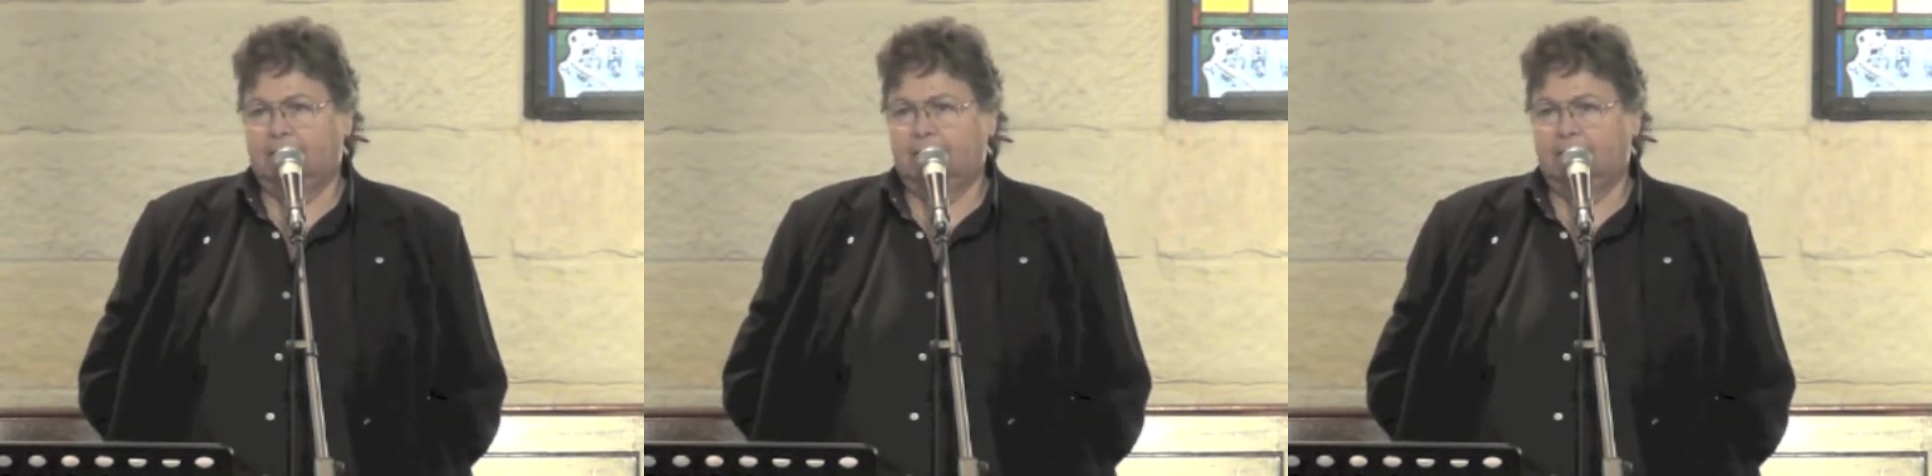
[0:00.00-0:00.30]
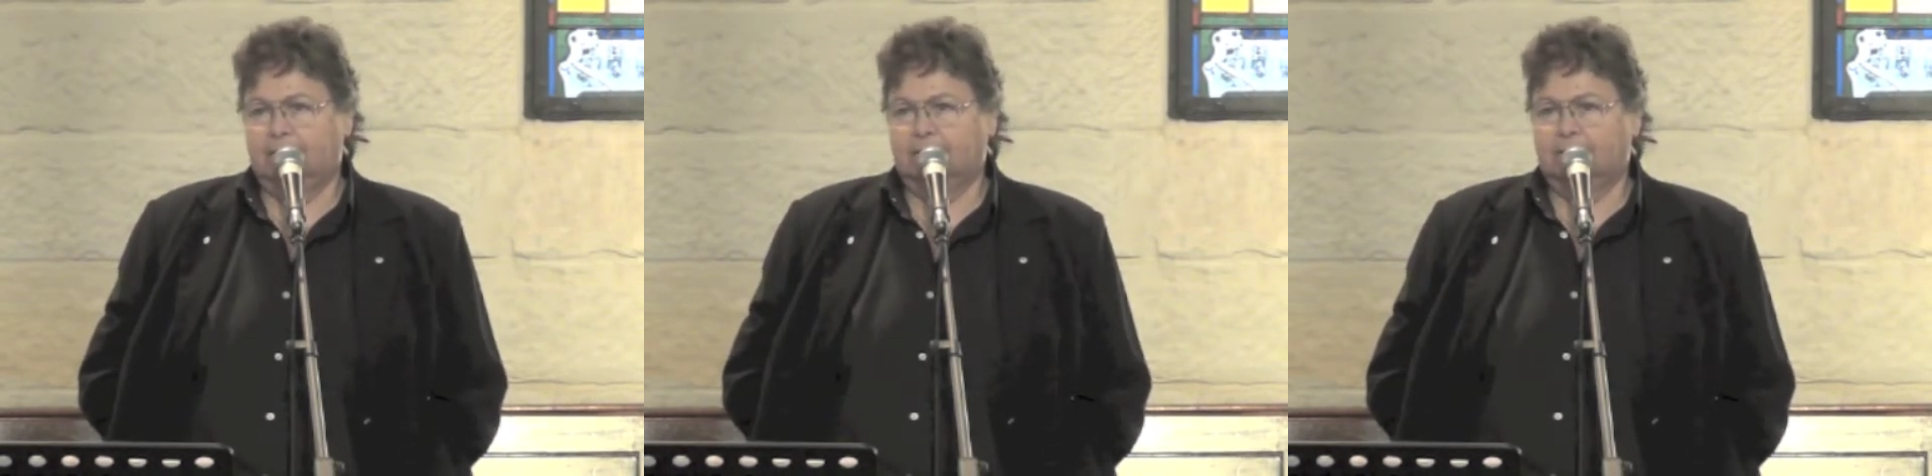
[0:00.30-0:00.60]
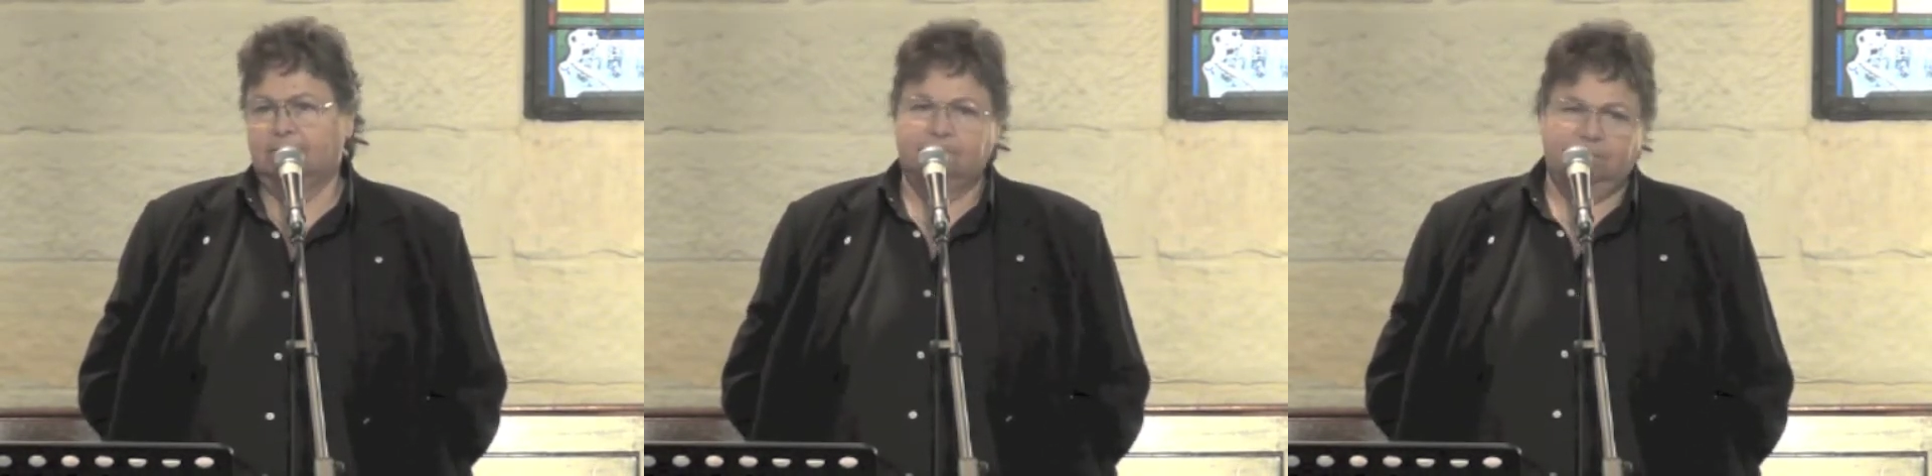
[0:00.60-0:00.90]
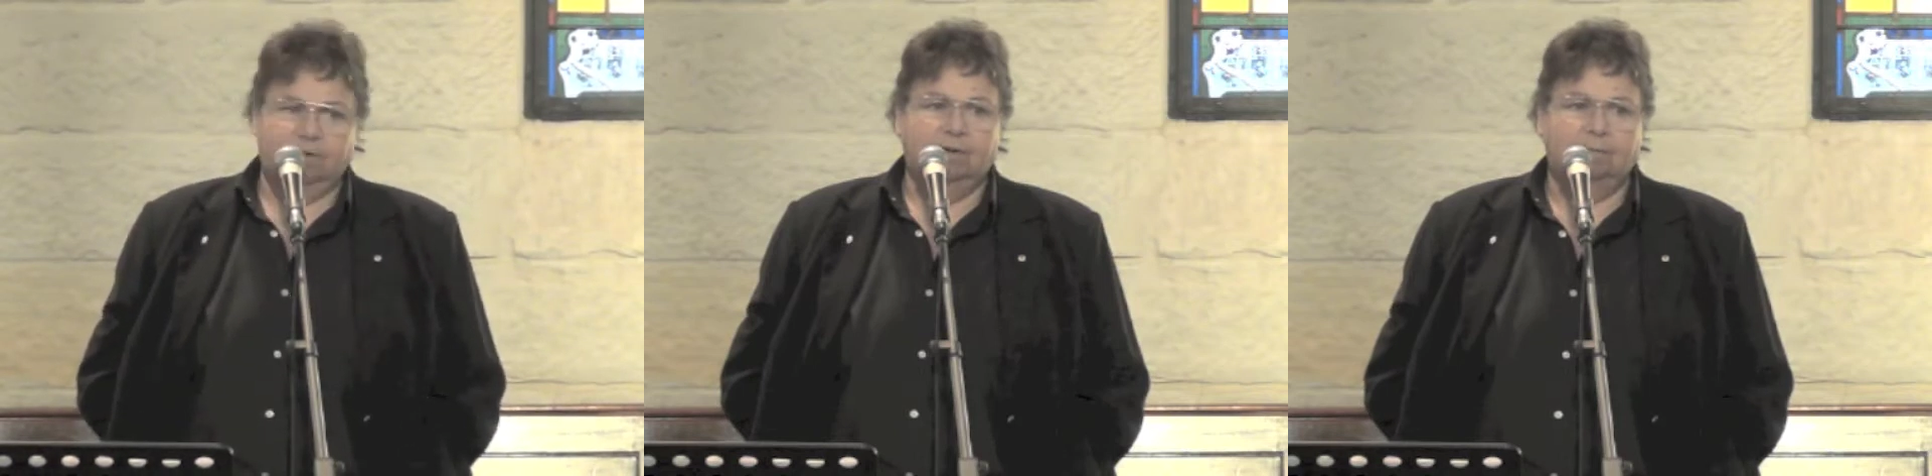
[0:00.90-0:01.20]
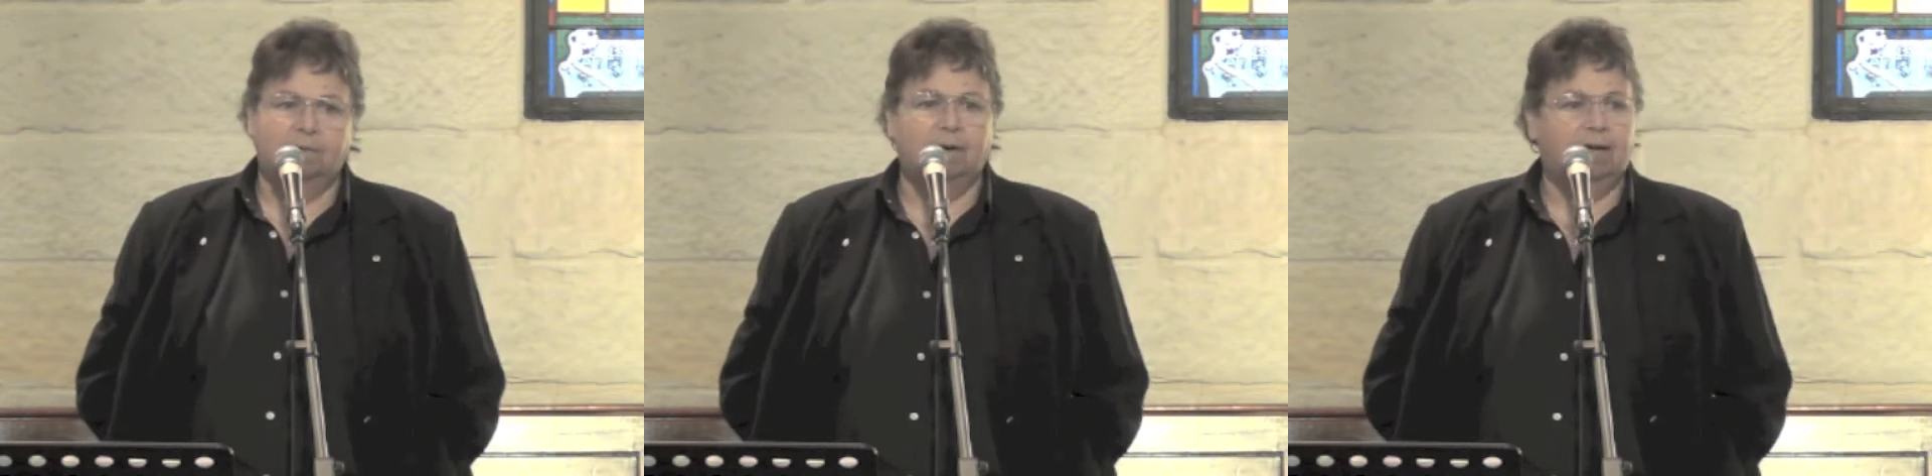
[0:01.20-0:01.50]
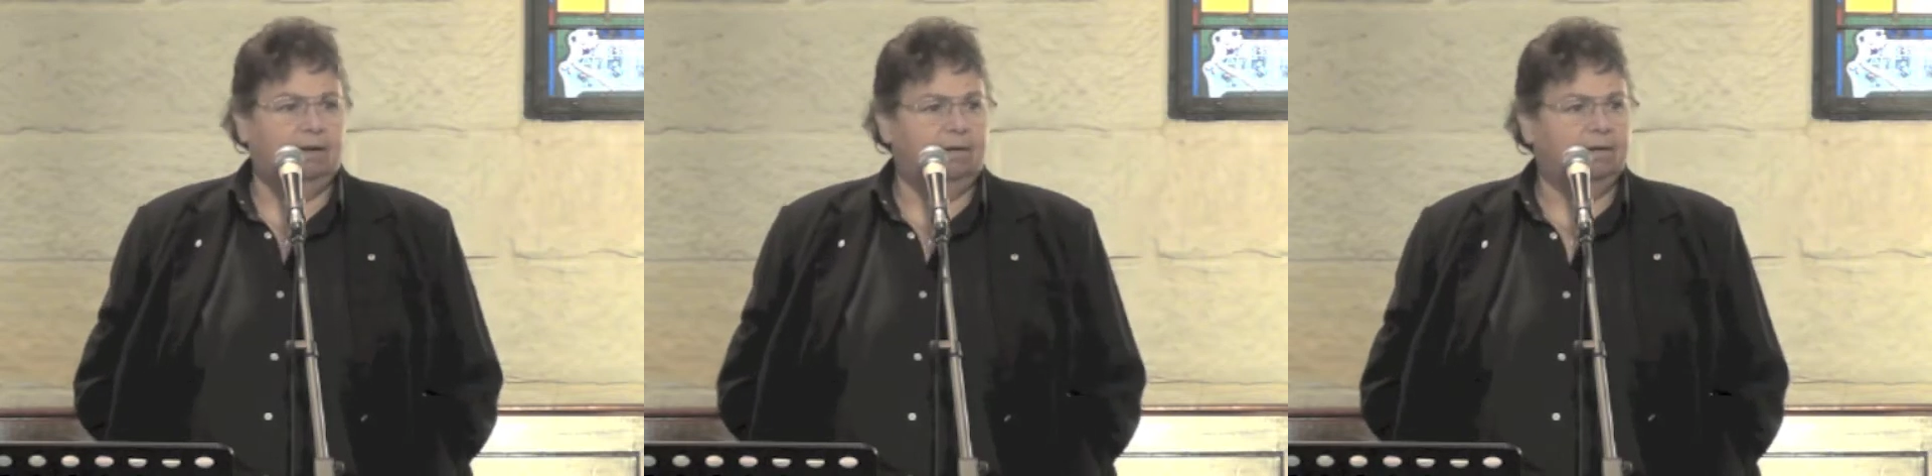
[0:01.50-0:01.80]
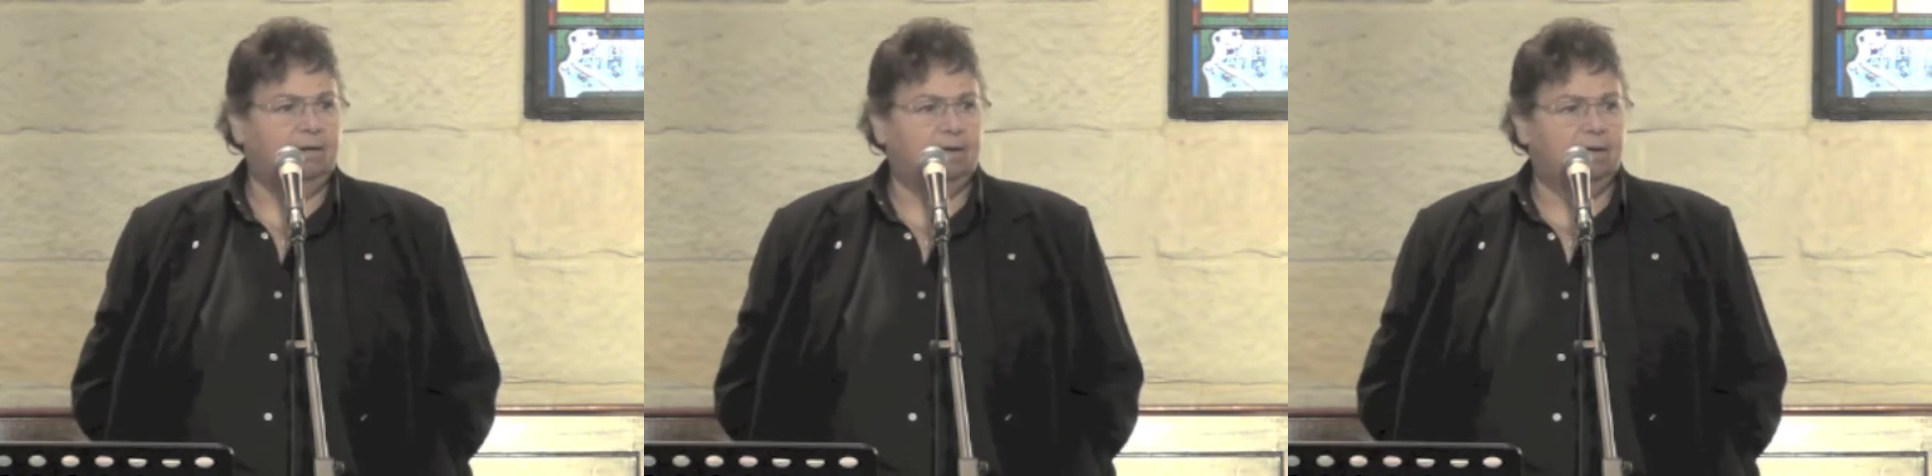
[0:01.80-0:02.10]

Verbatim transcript: And I'm very proud